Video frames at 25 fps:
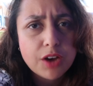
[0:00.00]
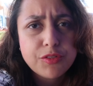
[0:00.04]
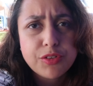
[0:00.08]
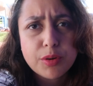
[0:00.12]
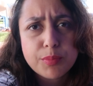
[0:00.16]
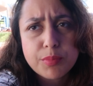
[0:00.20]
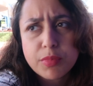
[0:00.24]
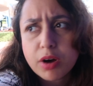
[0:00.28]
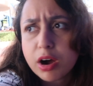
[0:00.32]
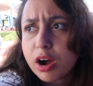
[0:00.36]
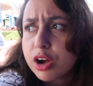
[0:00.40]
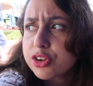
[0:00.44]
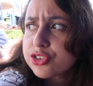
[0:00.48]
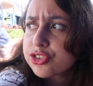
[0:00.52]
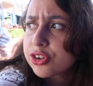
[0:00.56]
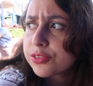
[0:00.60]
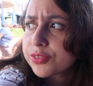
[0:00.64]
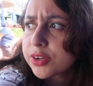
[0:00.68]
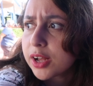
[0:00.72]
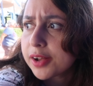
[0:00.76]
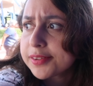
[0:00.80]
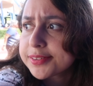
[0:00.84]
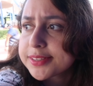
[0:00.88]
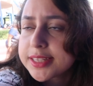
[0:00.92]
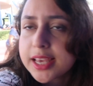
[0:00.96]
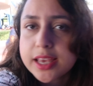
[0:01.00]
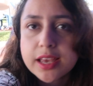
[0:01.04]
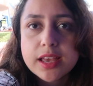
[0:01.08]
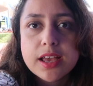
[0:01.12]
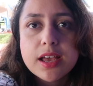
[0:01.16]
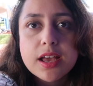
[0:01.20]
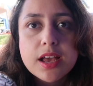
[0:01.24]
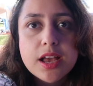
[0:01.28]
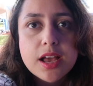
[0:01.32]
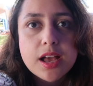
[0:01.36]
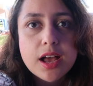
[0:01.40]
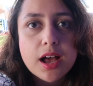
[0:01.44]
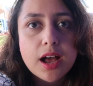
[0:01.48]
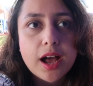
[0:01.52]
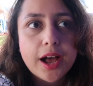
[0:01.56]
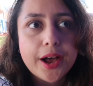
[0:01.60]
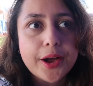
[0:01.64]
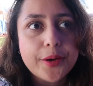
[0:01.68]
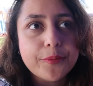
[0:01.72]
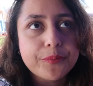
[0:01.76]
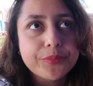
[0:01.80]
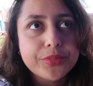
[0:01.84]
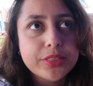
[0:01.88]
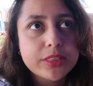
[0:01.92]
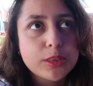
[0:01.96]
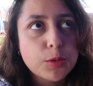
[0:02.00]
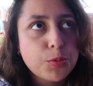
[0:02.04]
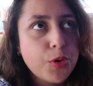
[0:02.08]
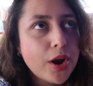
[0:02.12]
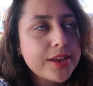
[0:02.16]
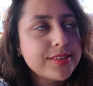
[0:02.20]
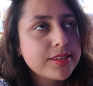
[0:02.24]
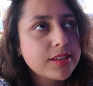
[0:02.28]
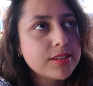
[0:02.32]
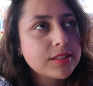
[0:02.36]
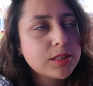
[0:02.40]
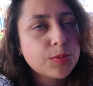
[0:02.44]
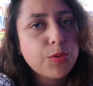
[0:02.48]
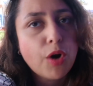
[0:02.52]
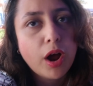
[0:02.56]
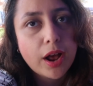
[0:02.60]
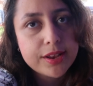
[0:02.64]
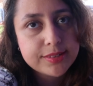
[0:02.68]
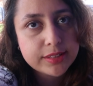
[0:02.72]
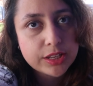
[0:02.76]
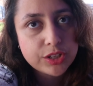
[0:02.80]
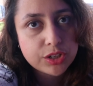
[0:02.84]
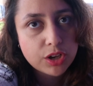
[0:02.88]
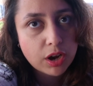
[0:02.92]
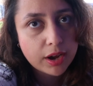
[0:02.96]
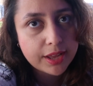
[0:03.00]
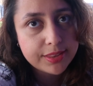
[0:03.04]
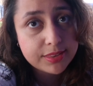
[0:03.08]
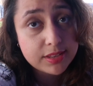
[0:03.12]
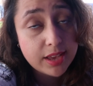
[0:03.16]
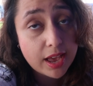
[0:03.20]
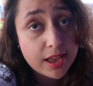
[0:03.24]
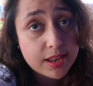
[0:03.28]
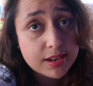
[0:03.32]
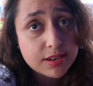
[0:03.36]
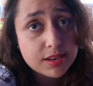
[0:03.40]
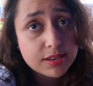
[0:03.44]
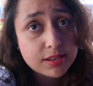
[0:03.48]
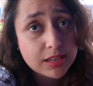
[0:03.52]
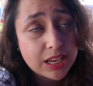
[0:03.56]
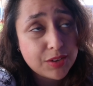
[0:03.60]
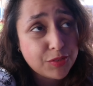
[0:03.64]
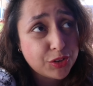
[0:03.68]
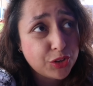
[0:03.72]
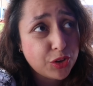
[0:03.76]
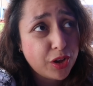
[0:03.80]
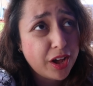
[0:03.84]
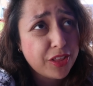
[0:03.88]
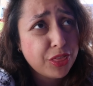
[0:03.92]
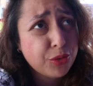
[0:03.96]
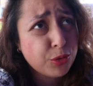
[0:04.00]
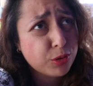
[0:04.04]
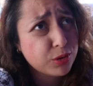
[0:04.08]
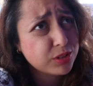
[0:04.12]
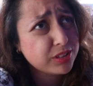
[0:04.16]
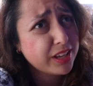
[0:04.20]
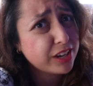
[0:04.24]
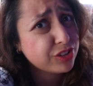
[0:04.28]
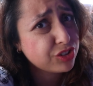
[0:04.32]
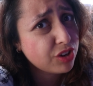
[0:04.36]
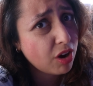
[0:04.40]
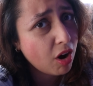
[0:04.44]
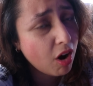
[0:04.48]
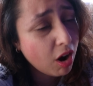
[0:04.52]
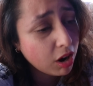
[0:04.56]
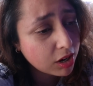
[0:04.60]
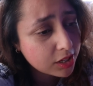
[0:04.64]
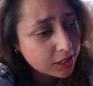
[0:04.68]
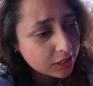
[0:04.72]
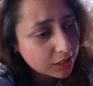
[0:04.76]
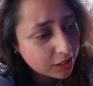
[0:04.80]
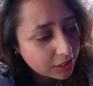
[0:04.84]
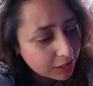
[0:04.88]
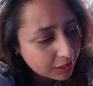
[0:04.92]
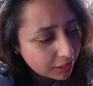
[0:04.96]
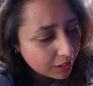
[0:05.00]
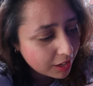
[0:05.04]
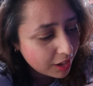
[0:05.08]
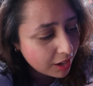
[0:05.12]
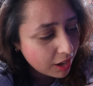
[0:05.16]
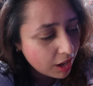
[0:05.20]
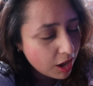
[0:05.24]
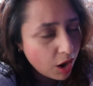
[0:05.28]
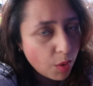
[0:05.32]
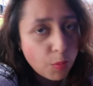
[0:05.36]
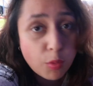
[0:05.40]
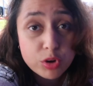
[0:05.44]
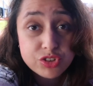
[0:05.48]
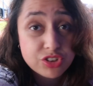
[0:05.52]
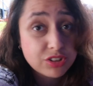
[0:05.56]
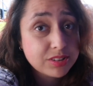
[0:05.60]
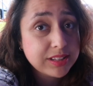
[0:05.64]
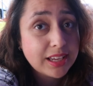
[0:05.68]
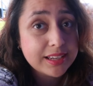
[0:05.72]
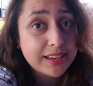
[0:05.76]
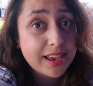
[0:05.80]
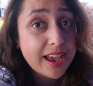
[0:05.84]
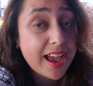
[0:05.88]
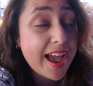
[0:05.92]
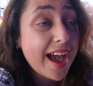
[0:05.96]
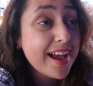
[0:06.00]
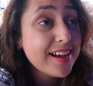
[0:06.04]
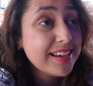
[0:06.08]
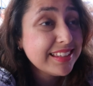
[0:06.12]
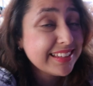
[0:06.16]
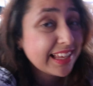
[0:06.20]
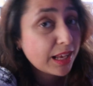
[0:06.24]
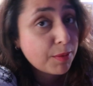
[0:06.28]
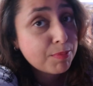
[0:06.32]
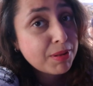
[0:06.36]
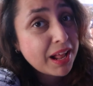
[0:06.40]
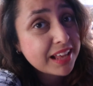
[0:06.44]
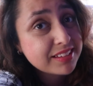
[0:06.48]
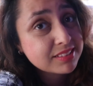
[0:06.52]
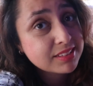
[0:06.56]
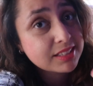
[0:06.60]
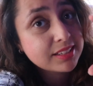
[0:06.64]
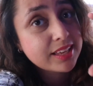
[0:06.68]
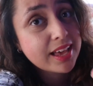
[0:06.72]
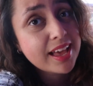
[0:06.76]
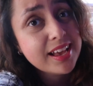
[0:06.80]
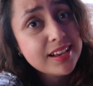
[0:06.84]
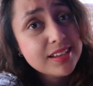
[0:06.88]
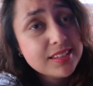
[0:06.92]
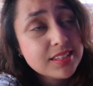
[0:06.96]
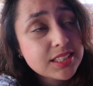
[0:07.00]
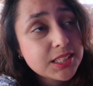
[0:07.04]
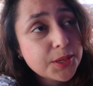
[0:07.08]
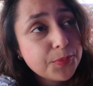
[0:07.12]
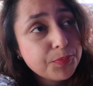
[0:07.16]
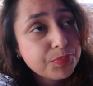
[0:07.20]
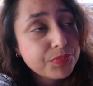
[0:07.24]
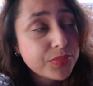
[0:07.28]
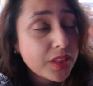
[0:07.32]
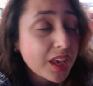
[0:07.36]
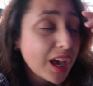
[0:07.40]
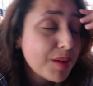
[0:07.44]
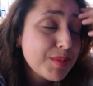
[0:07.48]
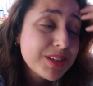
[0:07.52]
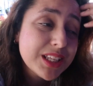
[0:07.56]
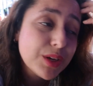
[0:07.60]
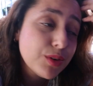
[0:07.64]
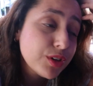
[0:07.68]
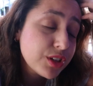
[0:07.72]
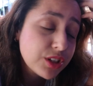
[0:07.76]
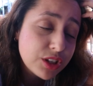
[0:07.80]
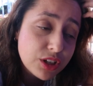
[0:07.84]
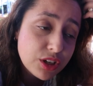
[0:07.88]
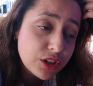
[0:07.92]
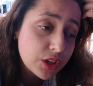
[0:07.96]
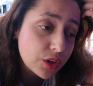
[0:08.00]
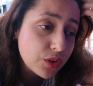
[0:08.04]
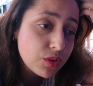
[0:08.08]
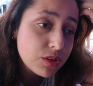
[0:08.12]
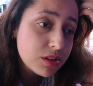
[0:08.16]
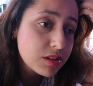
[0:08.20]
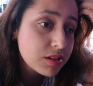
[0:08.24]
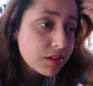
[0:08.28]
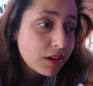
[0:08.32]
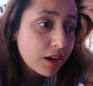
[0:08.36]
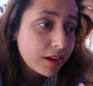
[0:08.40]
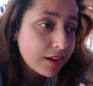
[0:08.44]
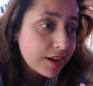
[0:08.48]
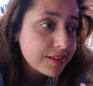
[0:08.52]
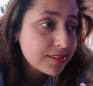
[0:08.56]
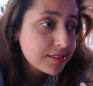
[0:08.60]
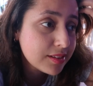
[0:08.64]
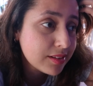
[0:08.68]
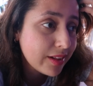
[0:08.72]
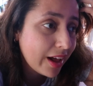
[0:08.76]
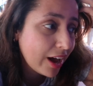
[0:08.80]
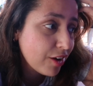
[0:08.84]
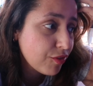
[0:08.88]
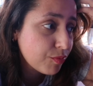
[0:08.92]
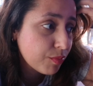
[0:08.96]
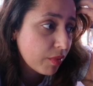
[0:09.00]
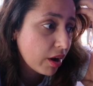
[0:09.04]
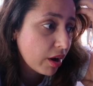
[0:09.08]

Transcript: from March of last year, um, the presents, the prize that you got at the end, even though I thought it was actually harder, were just like eggs, like plastic eggs. I mean they were cute and I still have